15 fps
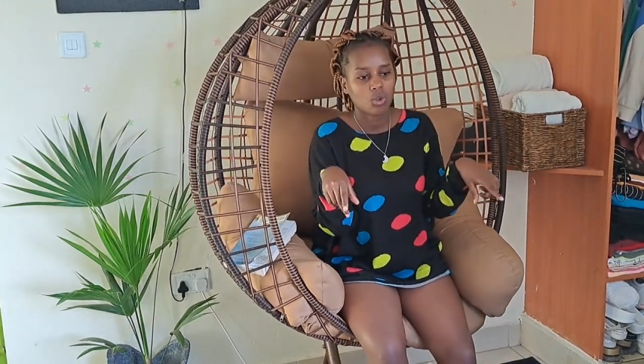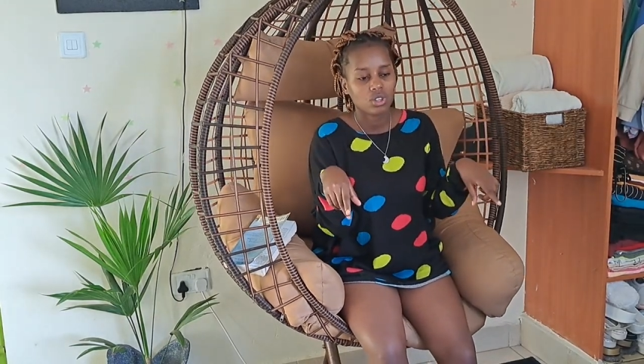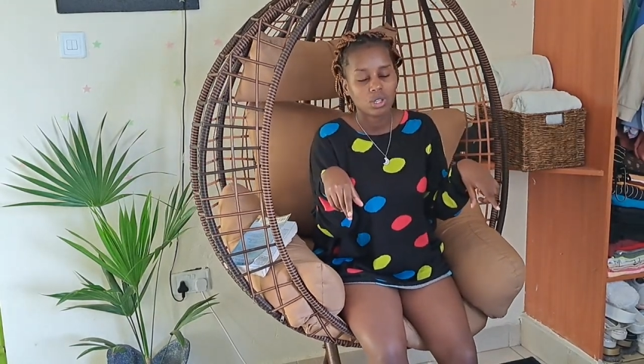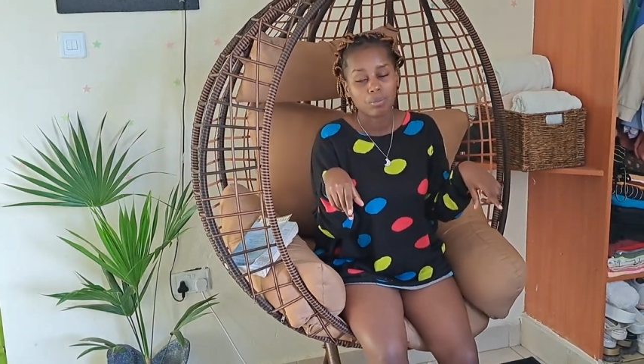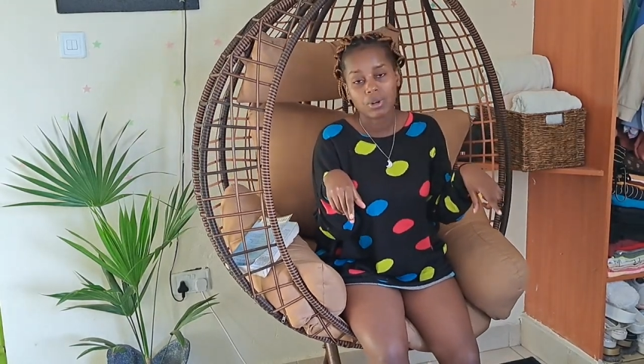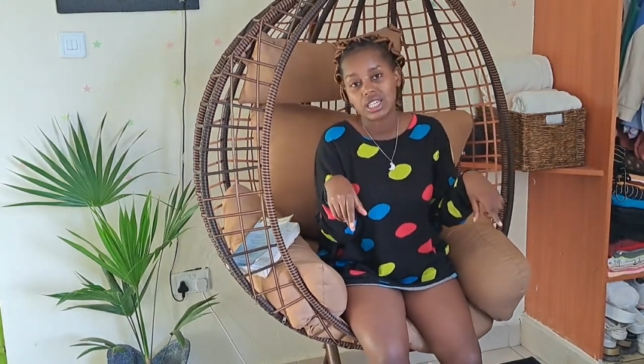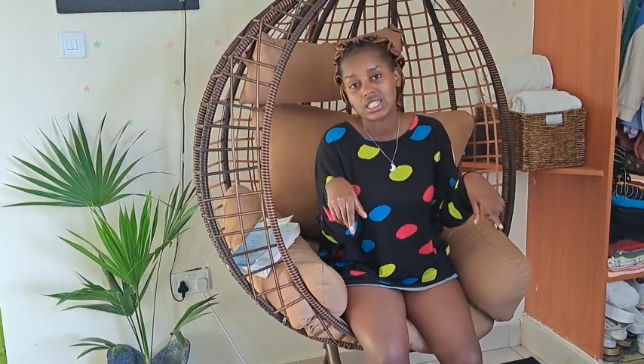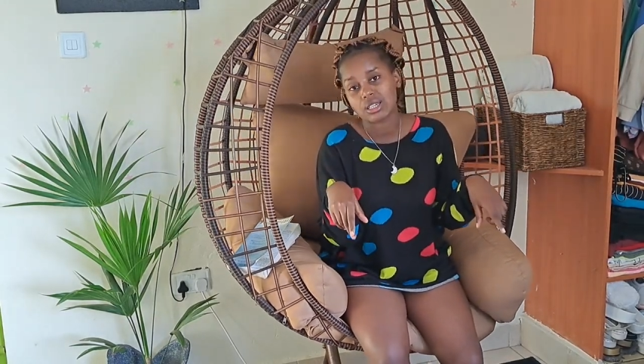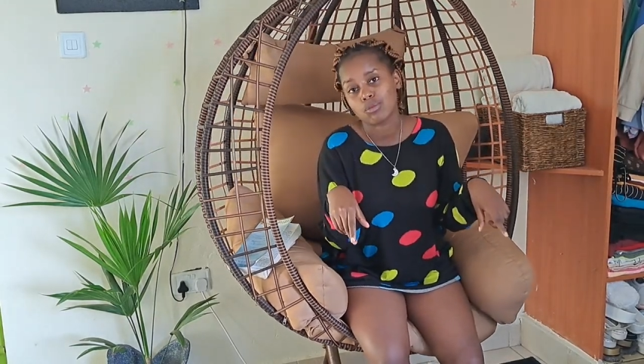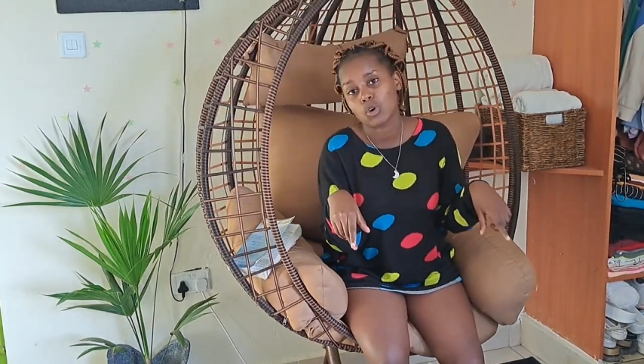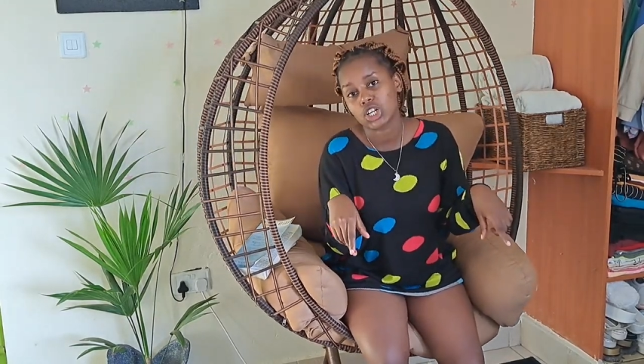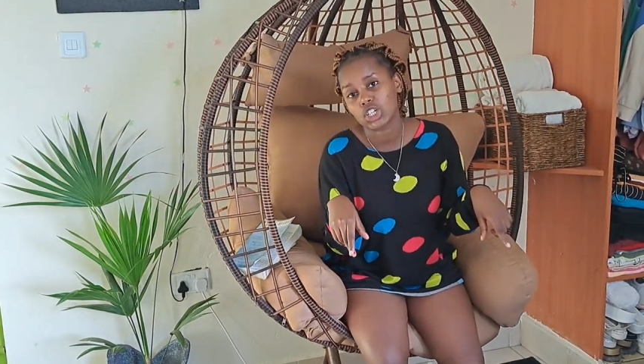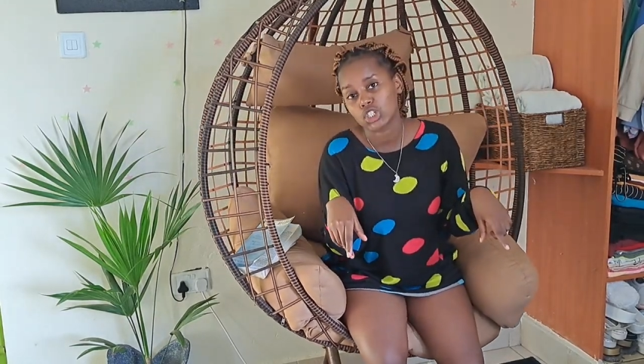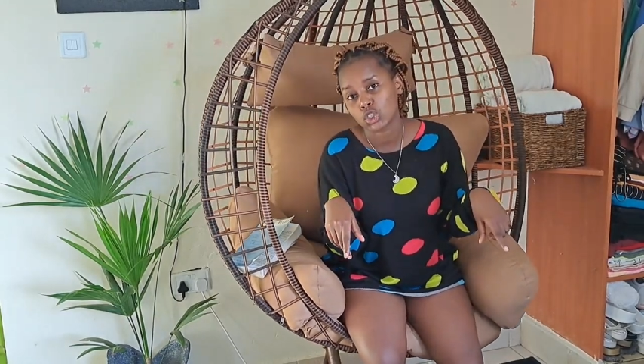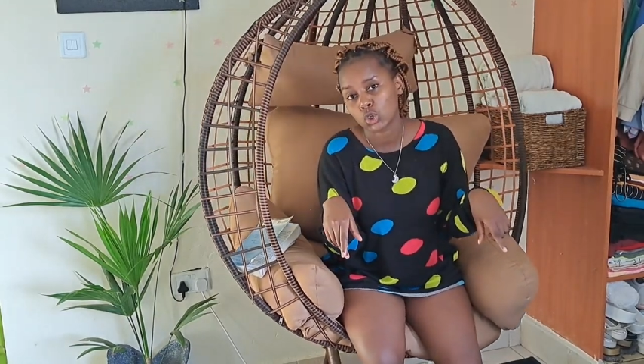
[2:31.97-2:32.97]
the place I'm
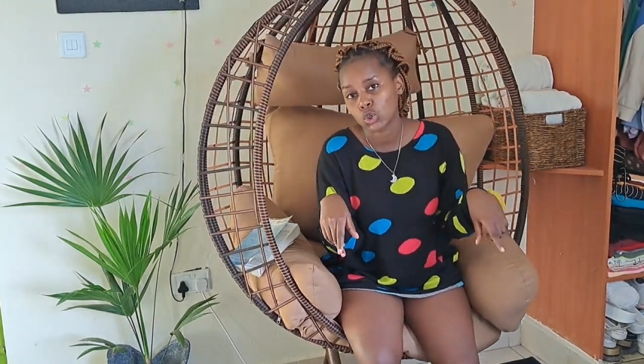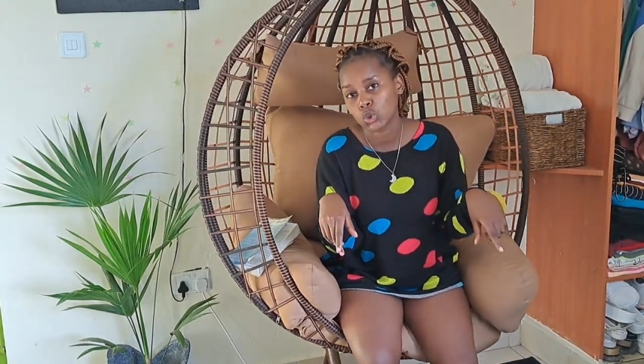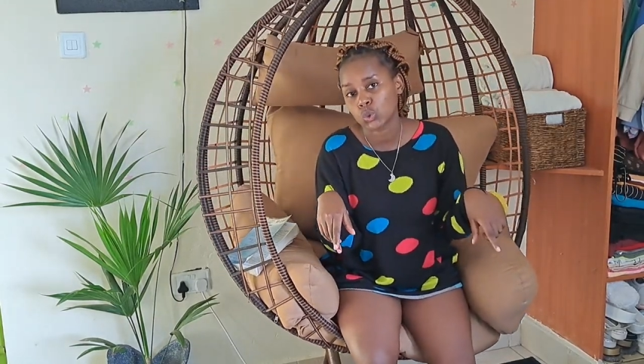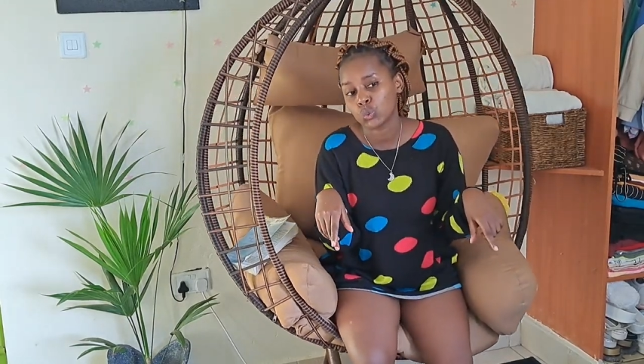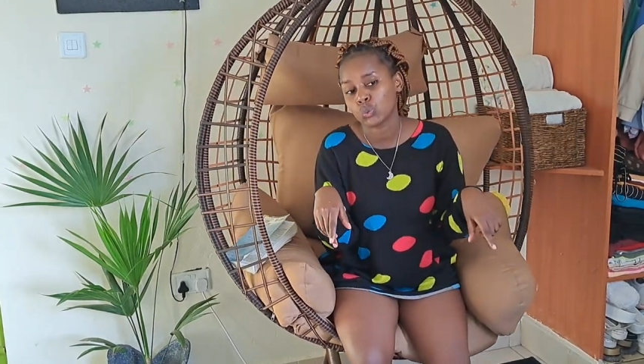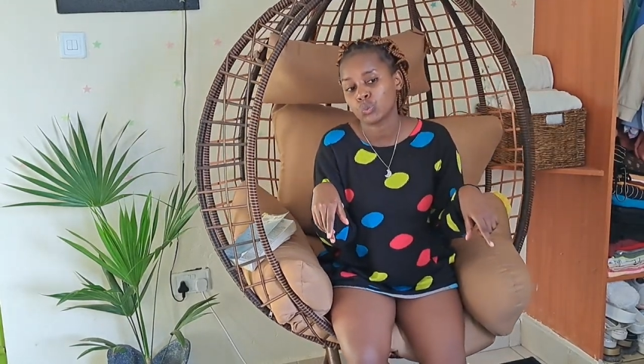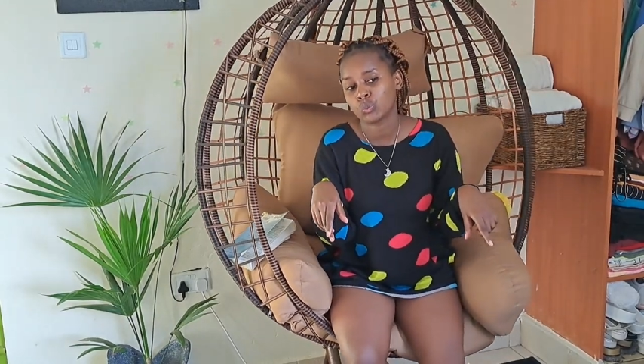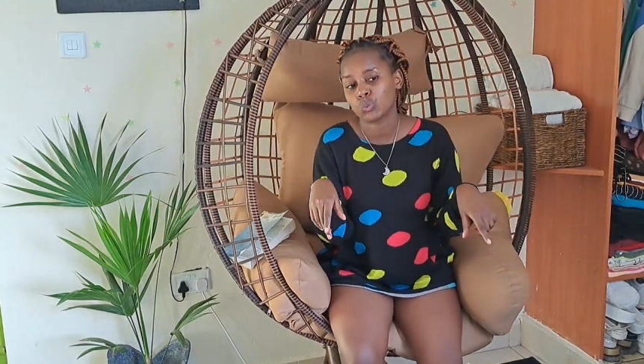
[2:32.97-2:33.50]
gonna show you